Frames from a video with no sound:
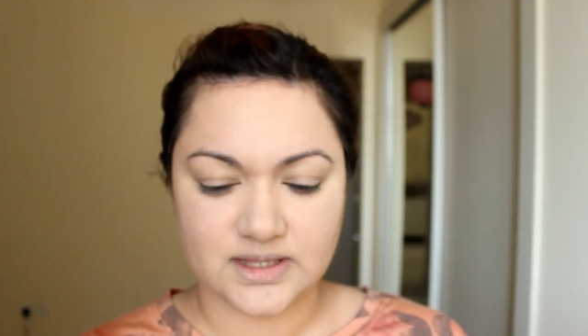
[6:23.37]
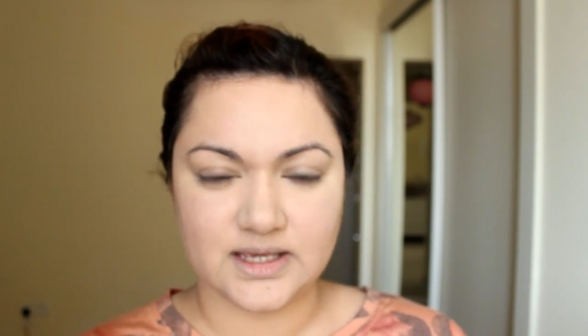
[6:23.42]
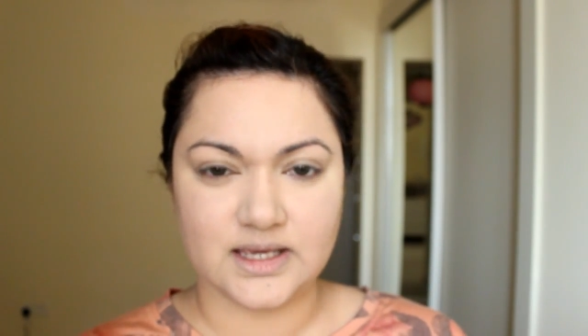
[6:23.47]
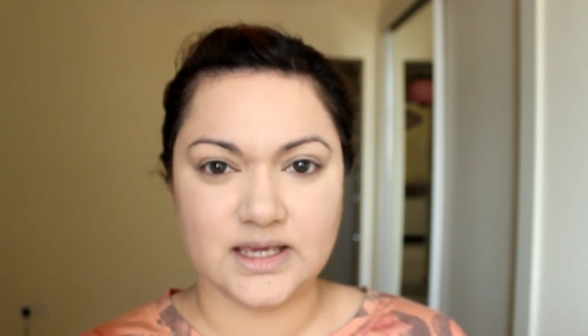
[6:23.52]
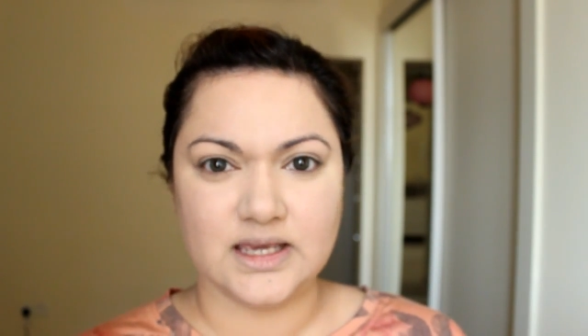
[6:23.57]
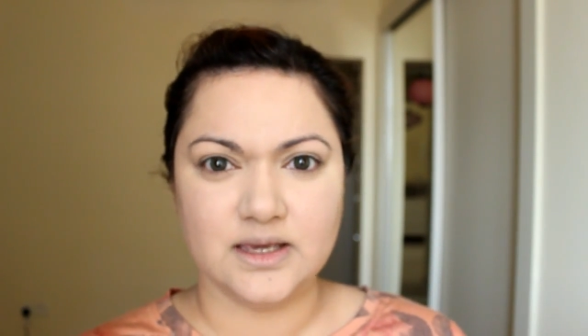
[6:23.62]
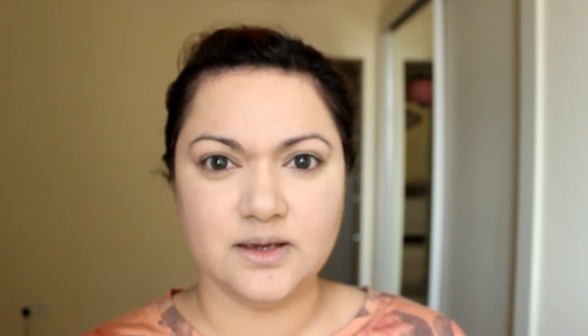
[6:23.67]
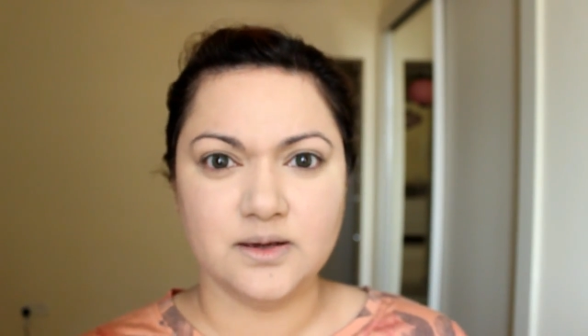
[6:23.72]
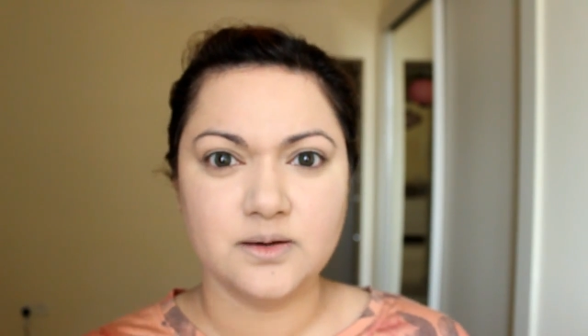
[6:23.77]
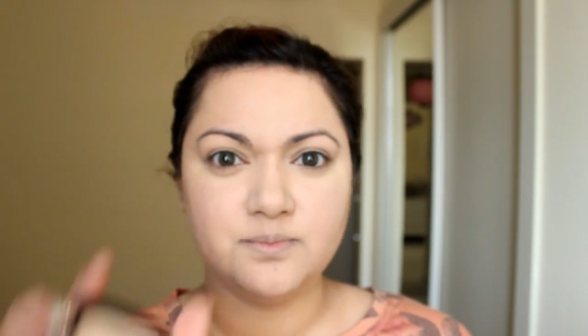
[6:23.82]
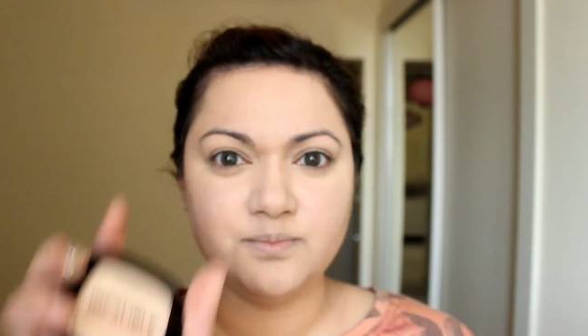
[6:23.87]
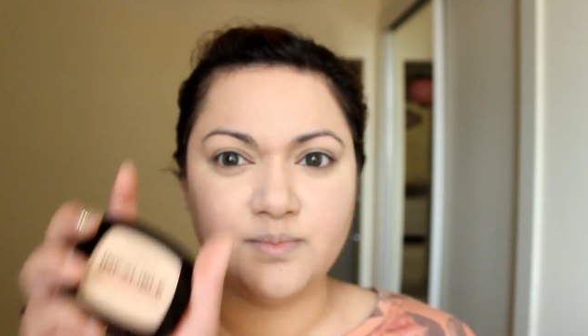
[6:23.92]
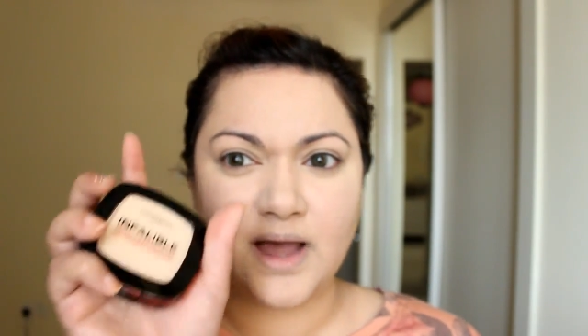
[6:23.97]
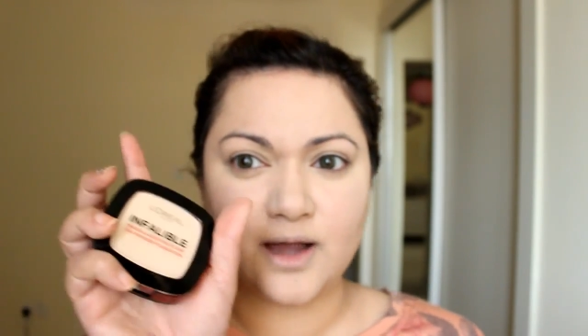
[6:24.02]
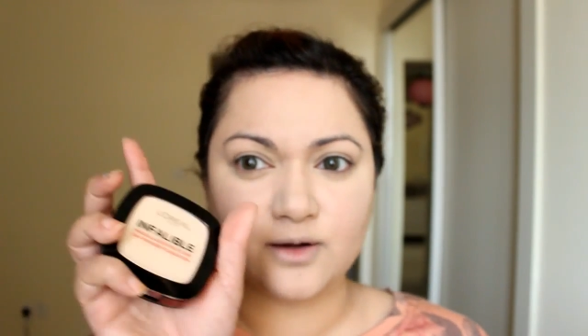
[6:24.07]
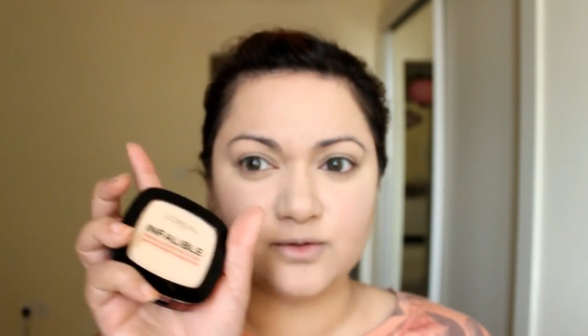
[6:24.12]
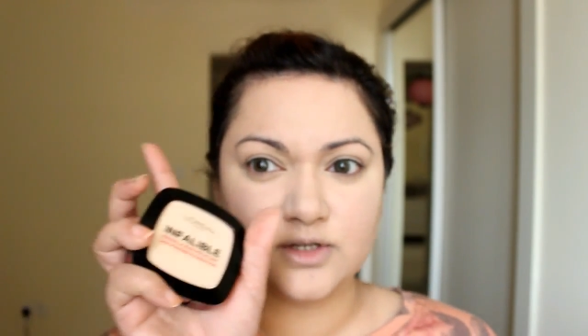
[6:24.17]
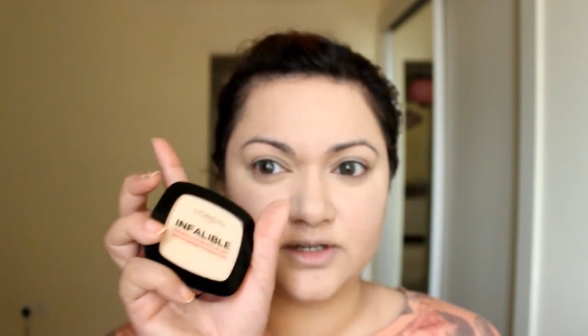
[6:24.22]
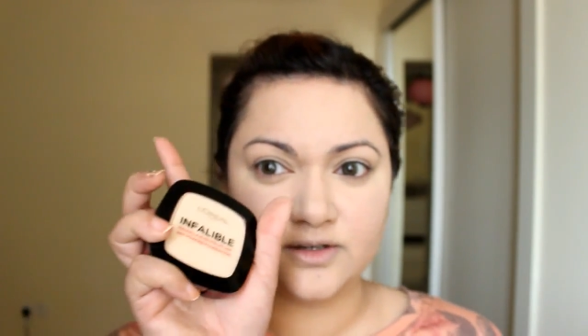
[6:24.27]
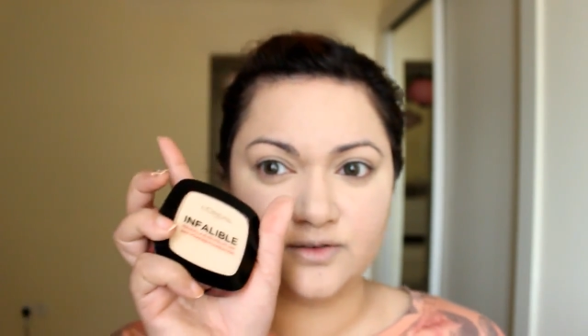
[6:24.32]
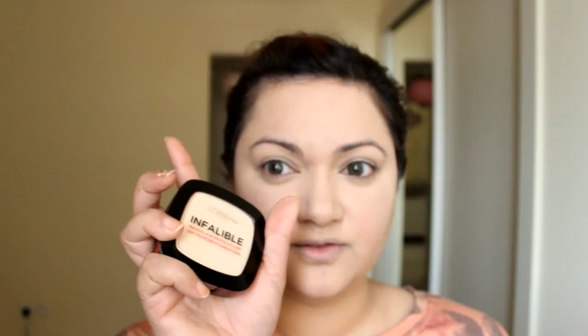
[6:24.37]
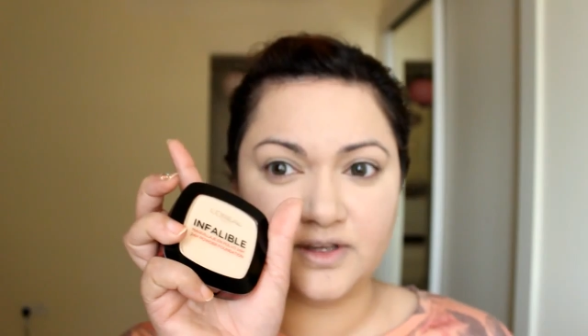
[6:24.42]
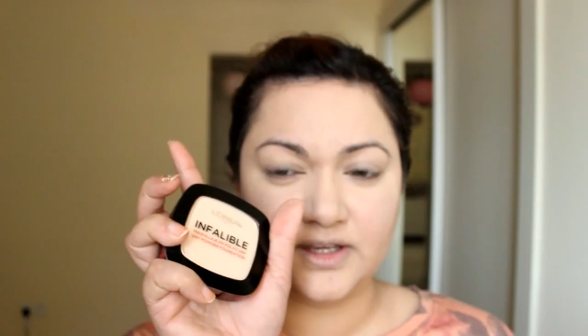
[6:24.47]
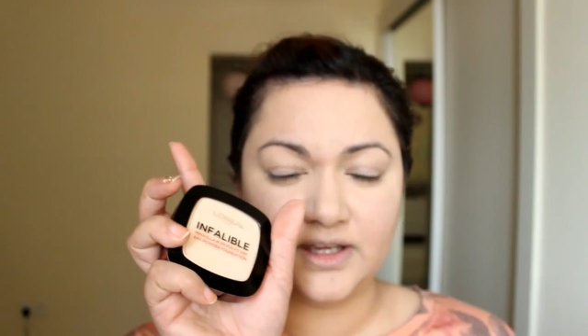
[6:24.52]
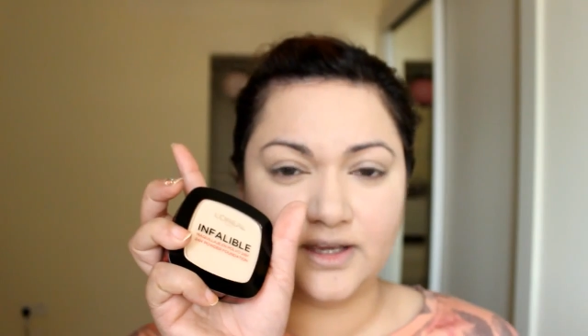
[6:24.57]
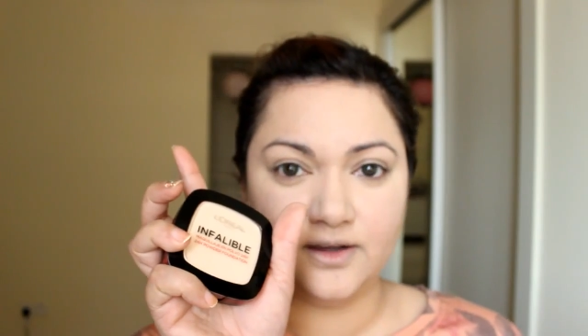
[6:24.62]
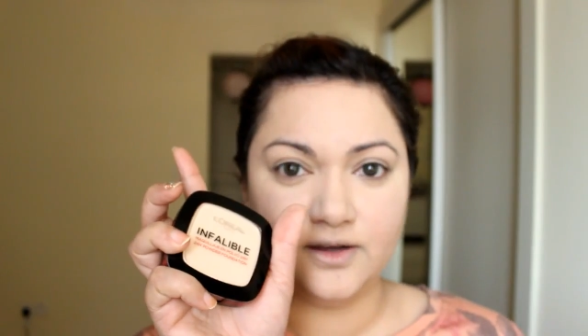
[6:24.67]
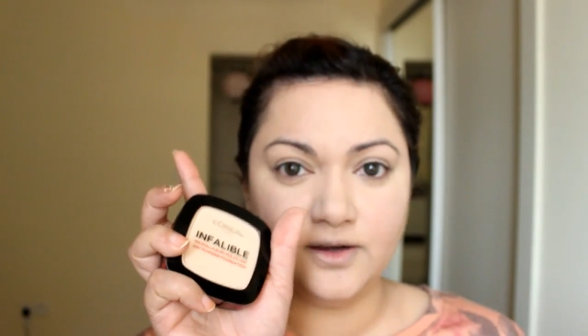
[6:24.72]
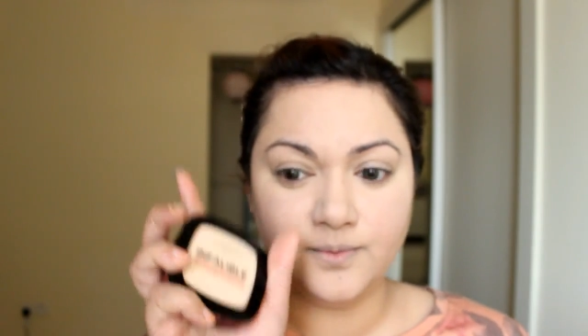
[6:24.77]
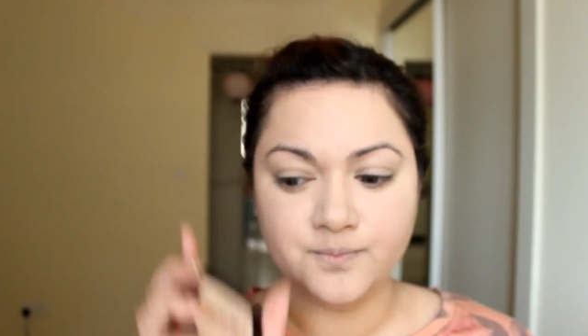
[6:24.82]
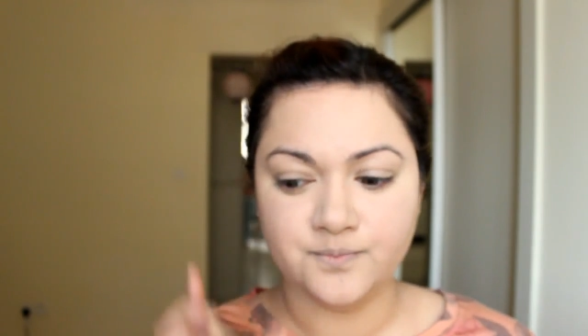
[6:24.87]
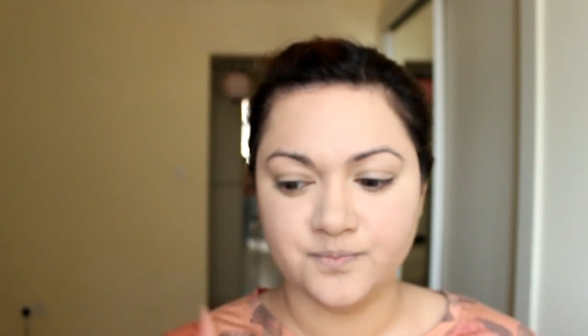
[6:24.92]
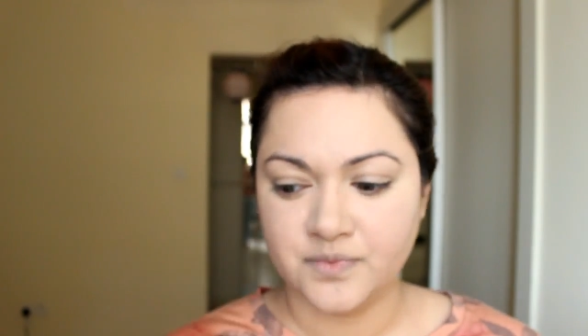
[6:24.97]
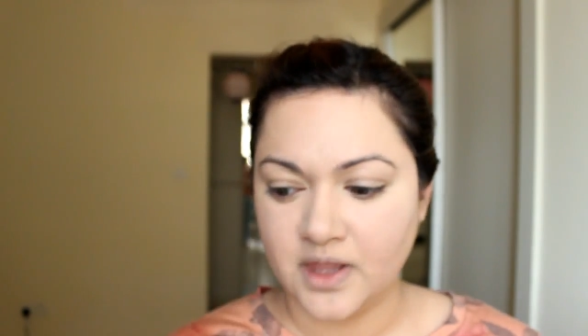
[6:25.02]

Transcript: the powder over here.